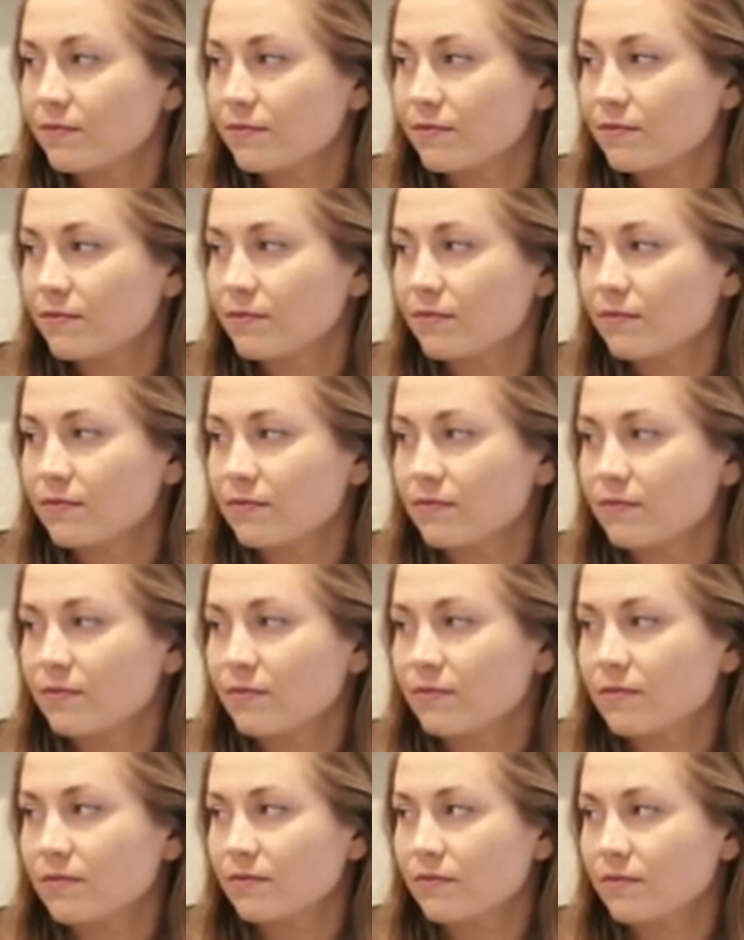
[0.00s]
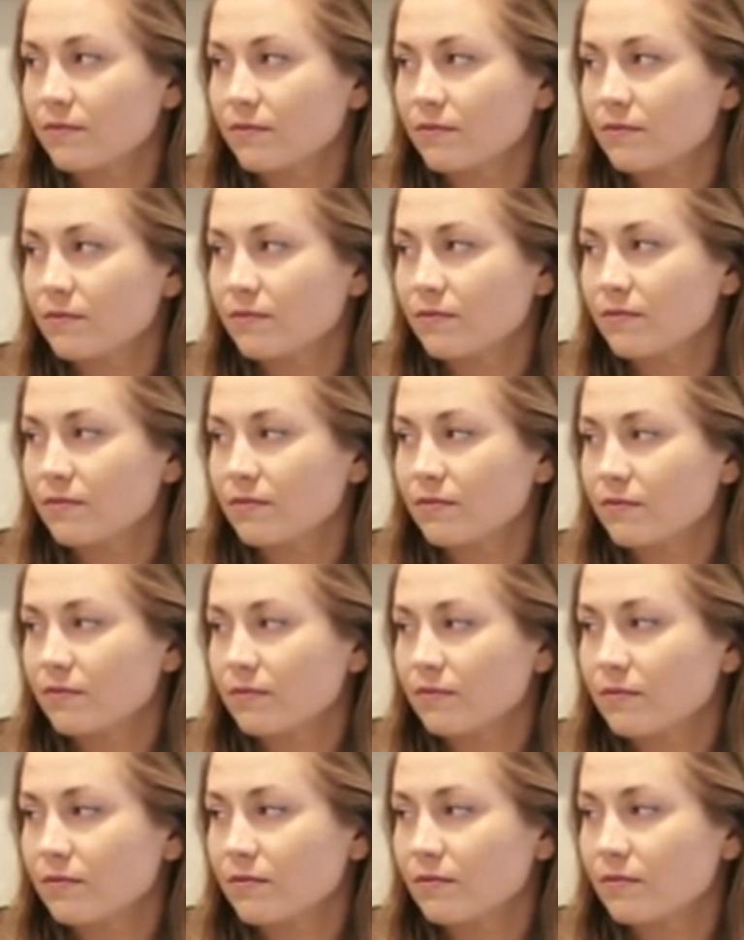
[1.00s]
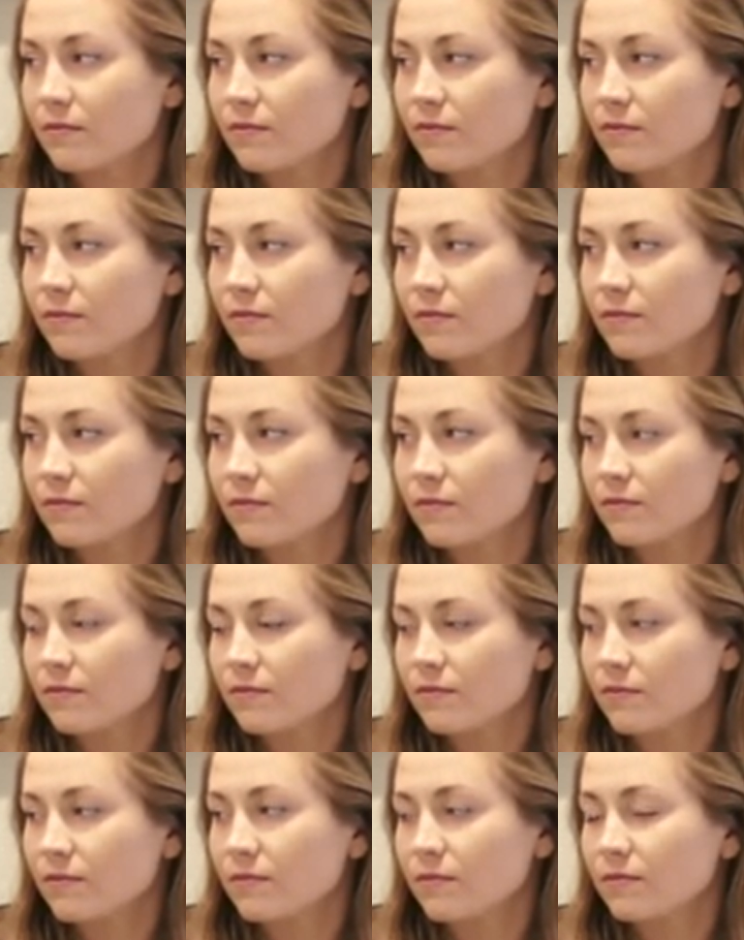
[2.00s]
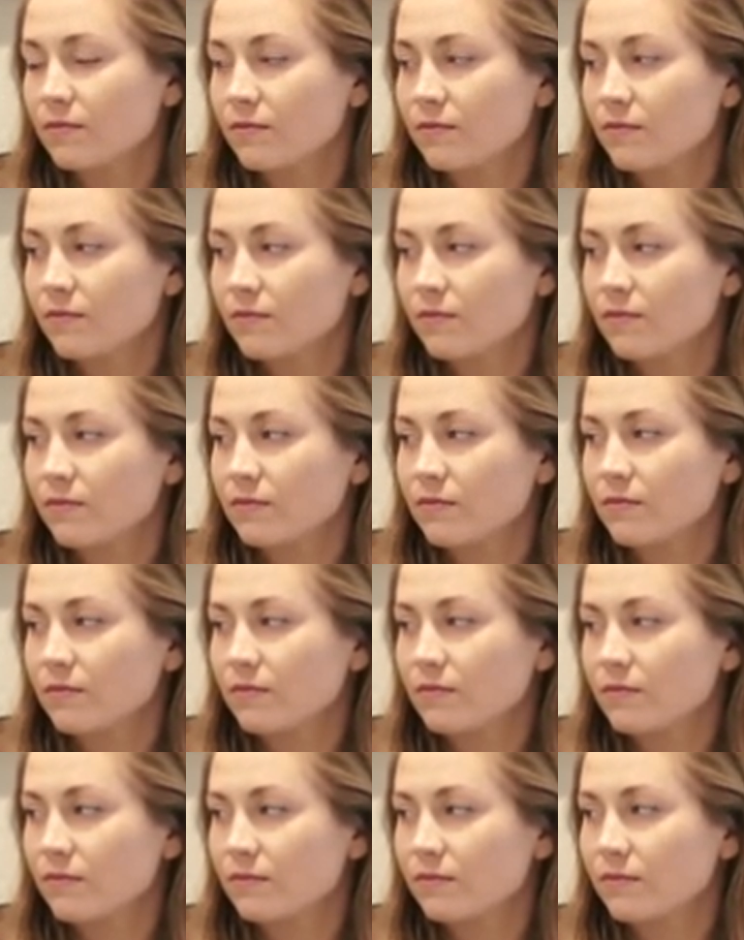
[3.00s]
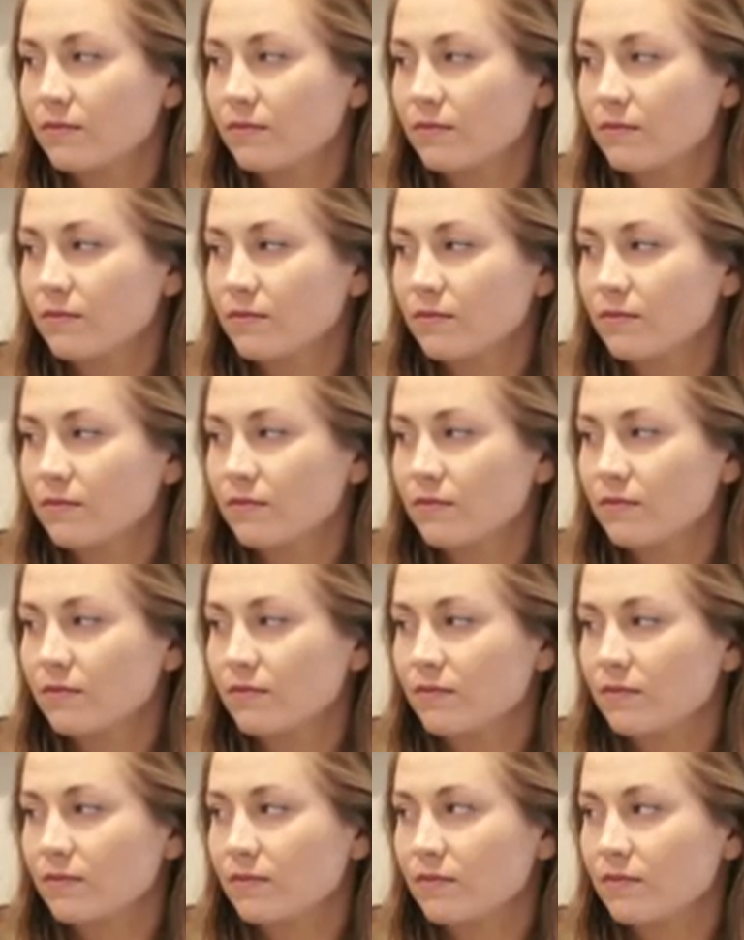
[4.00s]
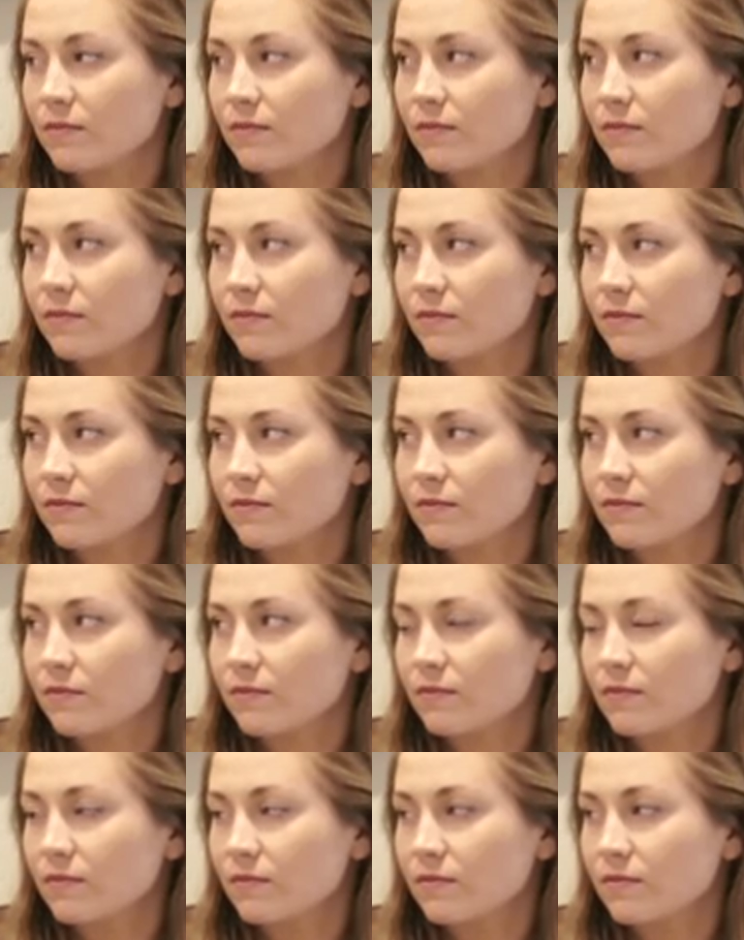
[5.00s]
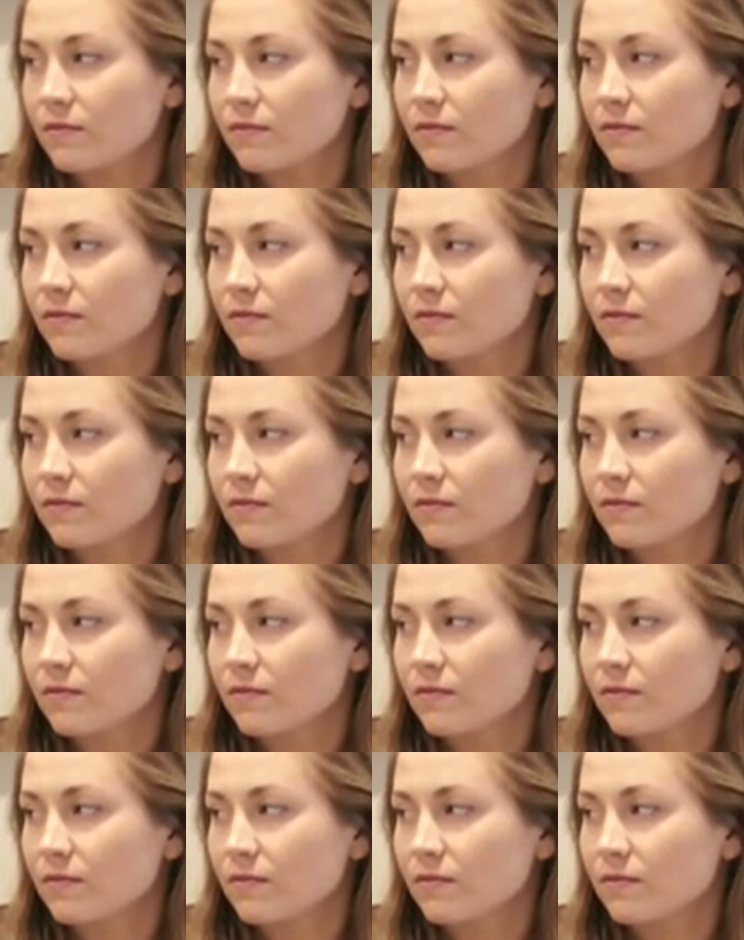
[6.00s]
The person shown says nothing.